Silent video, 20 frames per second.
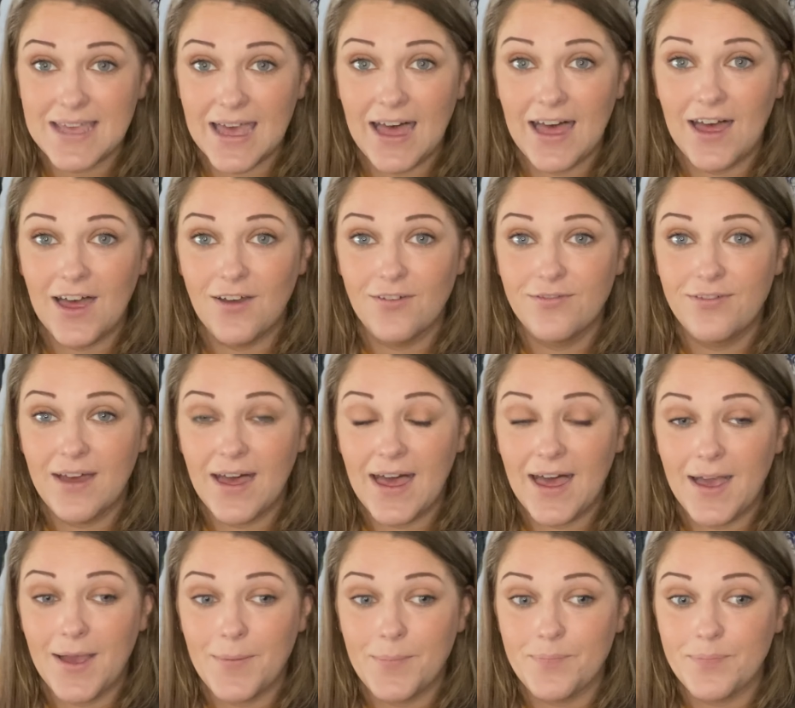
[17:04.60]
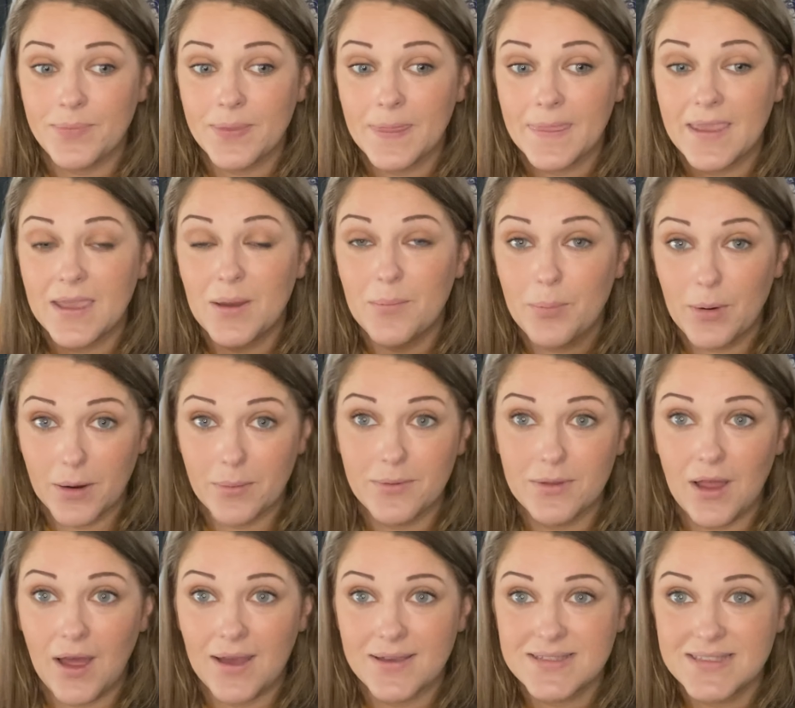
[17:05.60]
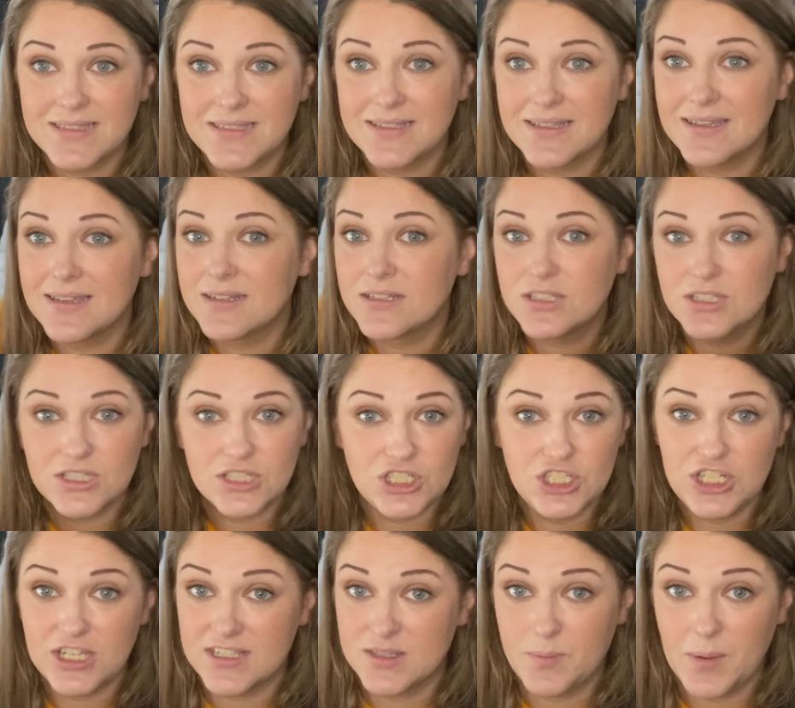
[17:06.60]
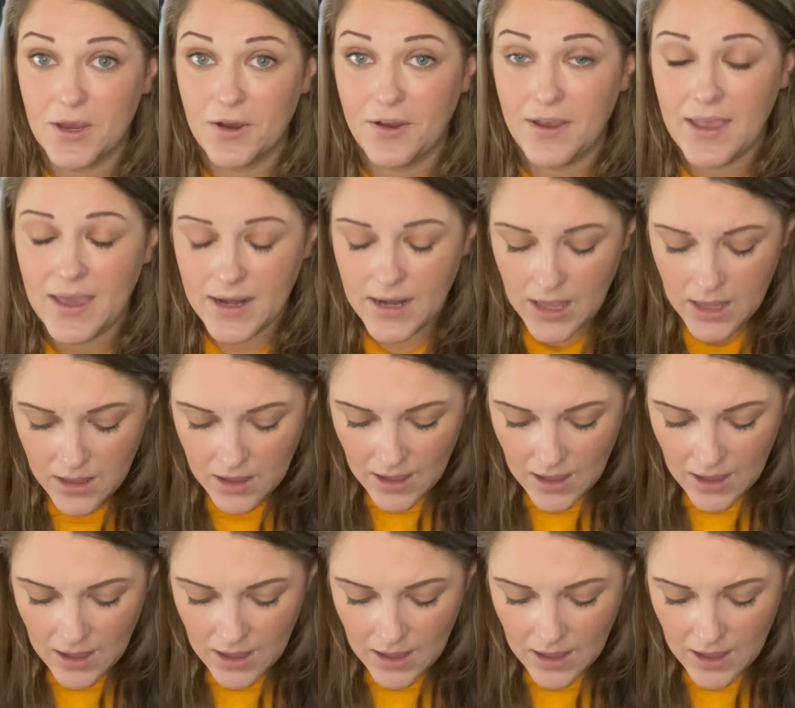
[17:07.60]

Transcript: of burp cloths, just period.